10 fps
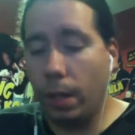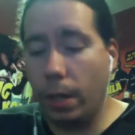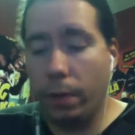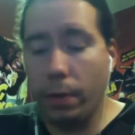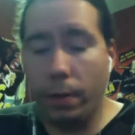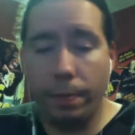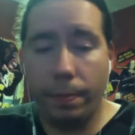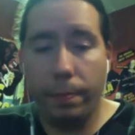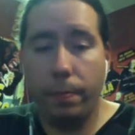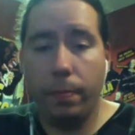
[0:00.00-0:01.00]
I agree.
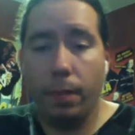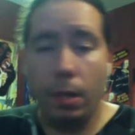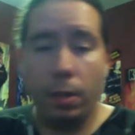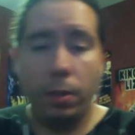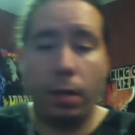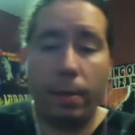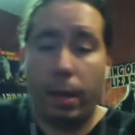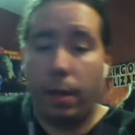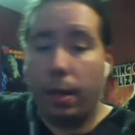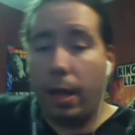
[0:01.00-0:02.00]
So,
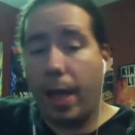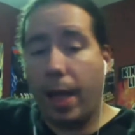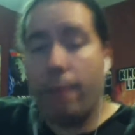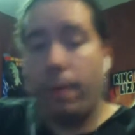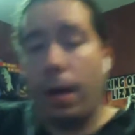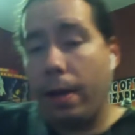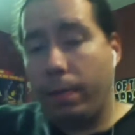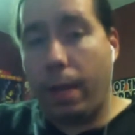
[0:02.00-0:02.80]
I mean,